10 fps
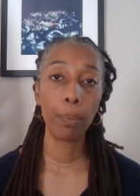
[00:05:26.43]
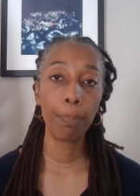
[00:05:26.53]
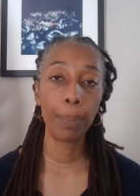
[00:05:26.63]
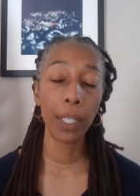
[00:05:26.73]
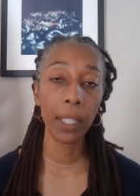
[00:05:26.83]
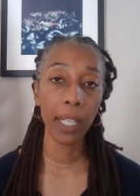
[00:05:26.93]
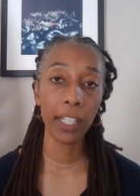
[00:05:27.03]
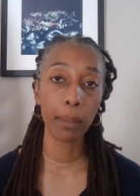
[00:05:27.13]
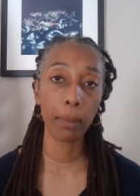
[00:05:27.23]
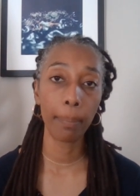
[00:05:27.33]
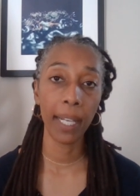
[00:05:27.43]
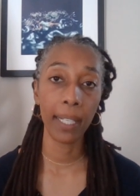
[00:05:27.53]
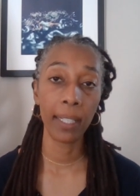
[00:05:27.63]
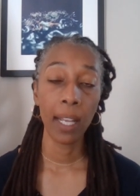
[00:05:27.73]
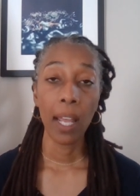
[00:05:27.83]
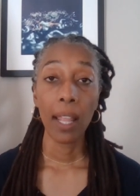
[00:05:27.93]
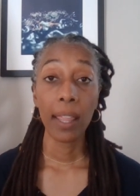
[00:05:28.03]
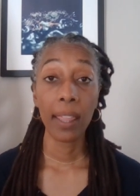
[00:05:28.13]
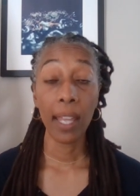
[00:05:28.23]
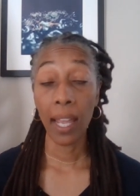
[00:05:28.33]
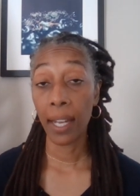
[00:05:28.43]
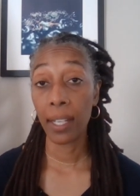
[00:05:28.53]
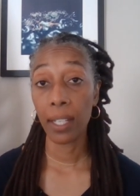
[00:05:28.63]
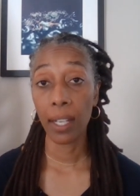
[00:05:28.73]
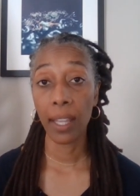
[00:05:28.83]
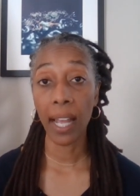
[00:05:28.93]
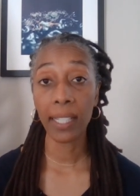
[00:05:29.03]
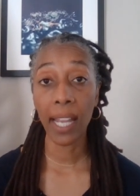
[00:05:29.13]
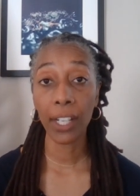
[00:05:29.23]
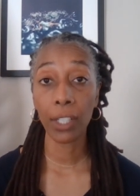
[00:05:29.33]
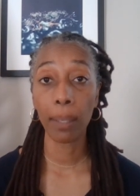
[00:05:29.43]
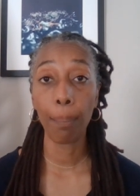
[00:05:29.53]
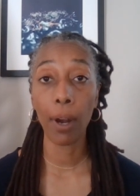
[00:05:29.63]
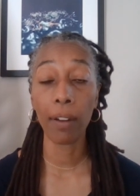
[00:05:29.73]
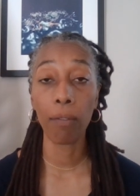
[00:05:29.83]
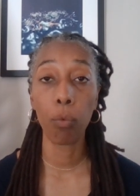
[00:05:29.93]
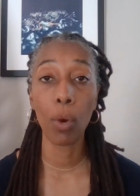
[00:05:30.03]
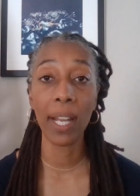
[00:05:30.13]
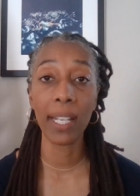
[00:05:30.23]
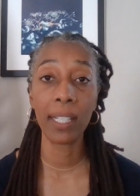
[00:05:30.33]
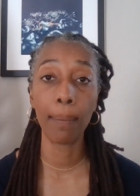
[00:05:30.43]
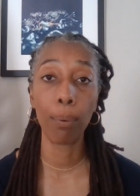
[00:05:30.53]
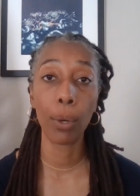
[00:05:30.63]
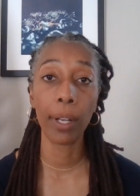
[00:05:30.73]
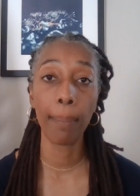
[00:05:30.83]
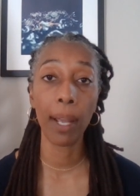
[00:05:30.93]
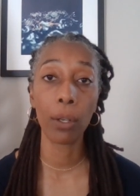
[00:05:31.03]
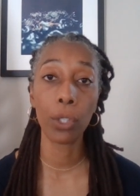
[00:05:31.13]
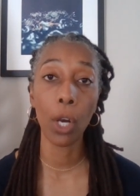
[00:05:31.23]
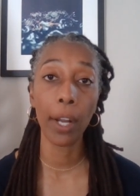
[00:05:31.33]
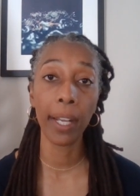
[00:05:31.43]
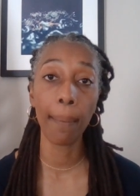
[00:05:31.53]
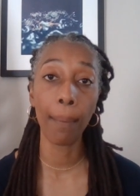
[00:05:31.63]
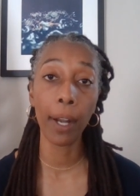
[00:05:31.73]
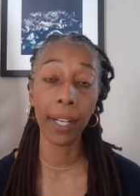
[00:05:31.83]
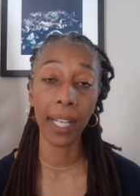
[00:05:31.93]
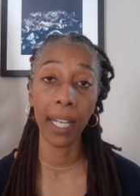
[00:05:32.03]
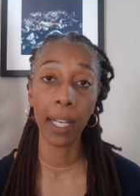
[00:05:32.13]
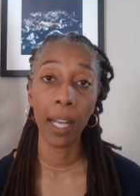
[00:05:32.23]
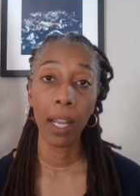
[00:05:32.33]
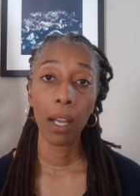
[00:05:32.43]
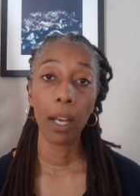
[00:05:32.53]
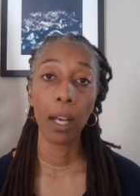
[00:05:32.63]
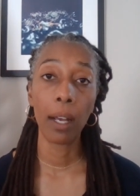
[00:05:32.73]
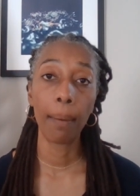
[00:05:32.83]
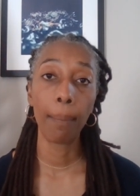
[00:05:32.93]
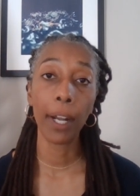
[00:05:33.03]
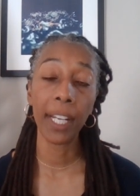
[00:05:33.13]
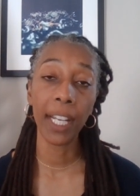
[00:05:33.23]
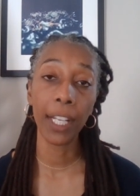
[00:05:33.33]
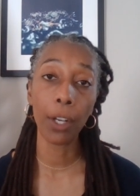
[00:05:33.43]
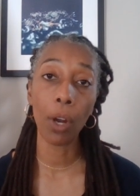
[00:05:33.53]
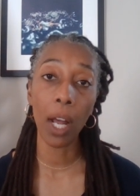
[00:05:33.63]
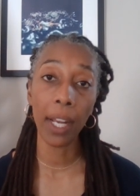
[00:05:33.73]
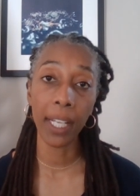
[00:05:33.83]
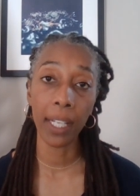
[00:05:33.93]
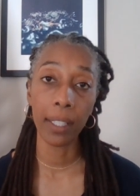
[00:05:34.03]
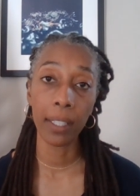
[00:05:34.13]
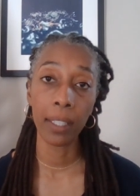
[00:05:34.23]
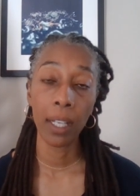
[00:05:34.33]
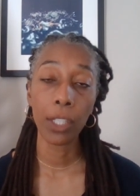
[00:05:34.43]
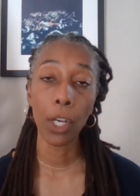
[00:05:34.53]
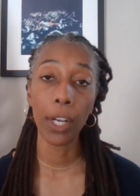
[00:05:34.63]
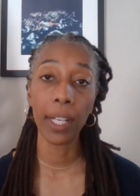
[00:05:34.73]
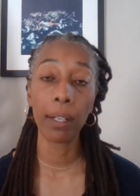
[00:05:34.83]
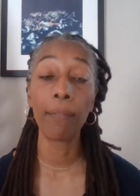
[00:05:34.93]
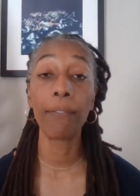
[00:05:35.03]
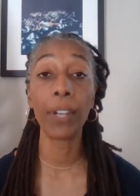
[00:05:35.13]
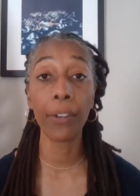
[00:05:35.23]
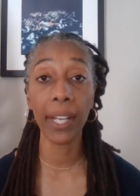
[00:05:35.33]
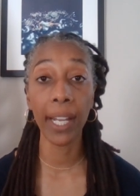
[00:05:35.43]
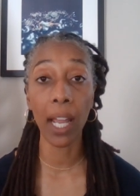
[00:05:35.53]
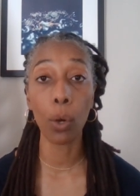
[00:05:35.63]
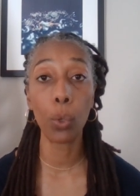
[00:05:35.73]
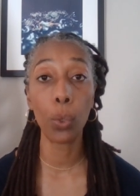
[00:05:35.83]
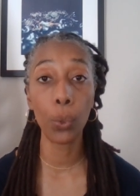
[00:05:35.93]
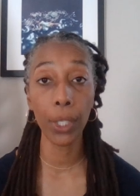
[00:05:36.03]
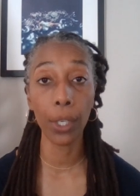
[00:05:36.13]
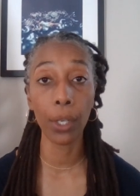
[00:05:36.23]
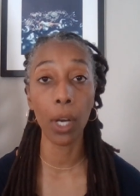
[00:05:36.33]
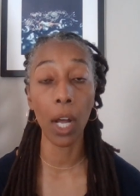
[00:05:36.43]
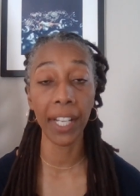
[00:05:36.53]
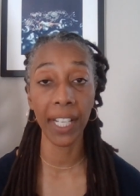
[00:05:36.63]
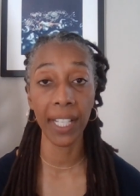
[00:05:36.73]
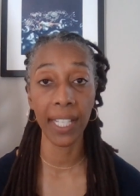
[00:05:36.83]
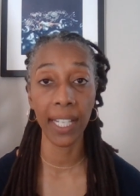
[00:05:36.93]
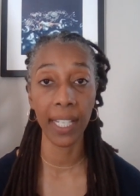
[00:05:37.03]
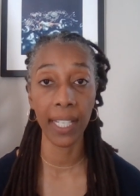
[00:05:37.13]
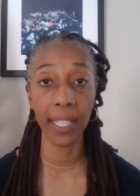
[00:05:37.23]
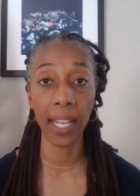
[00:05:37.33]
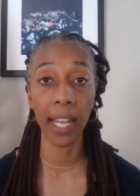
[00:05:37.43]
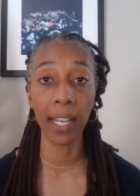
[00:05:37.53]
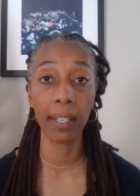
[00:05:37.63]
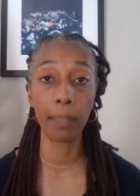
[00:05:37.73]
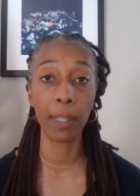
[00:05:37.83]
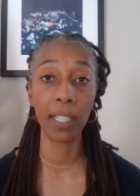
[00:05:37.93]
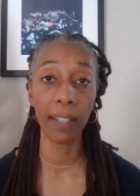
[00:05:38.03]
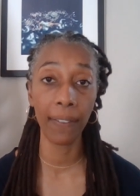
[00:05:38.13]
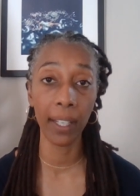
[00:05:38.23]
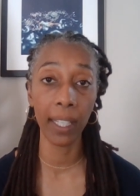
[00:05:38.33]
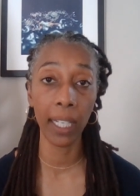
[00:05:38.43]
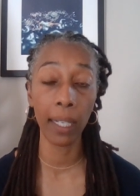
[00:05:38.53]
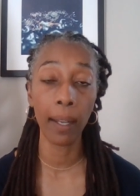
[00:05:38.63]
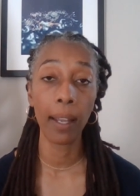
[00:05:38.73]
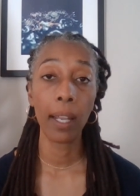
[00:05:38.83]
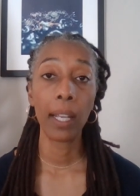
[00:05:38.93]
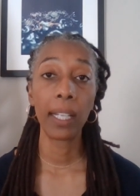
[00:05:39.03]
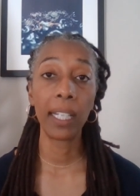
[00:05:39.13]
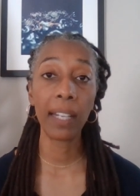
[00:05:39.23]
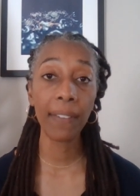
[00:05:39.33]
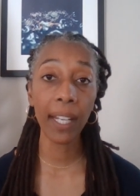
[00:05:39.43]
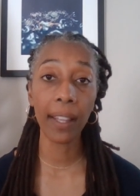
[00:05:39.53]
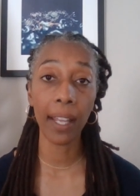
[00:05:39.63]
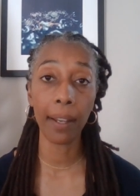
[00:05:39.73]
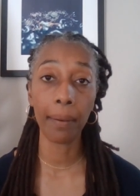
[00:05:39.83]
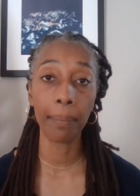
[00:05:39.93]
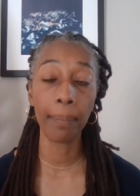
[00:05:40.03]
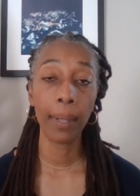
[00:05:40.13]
build a customer base. And that's actually part of what is important about target marketing, marketing your audience, figuring out who your audience is, and specifically giving them